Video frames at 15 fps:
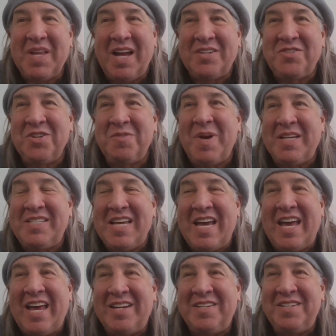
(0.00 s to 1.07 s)
I took my
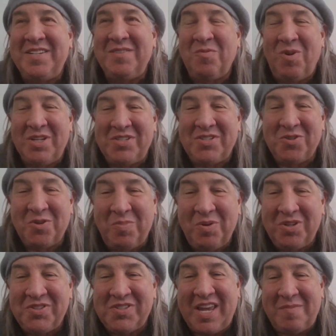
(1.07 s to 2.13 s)
dad once to a
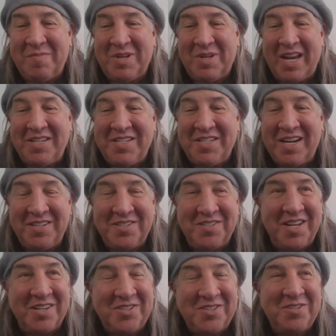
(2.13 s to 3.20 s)
Bulls game in
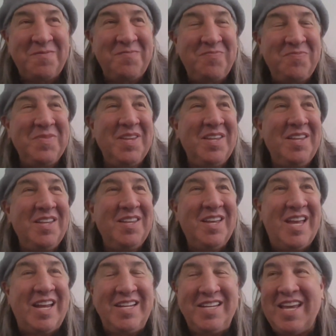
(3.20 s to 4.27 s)
1986,
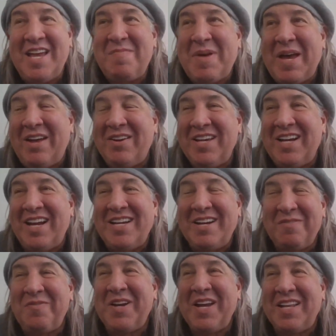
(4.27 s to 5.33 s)
and he came out, and I'll
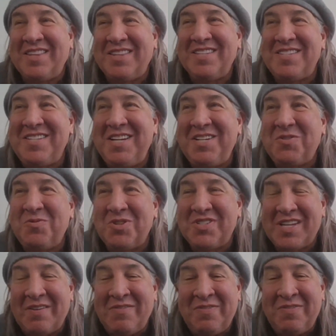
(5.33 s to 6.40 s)
never forget. The seats were
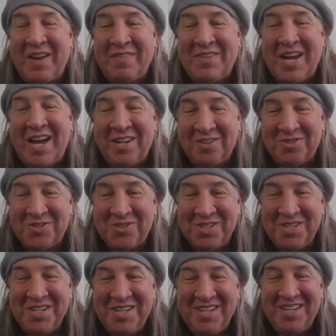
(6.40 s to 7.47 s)
seventy five dollars,
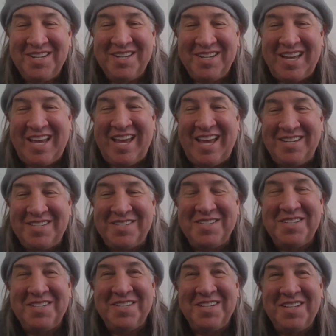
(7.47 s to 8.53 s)
and
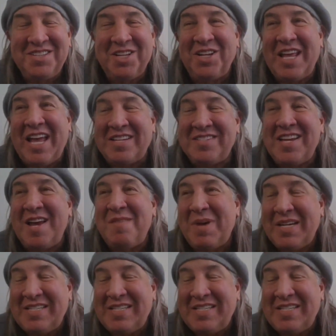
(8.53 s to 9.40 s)
the last was time it, my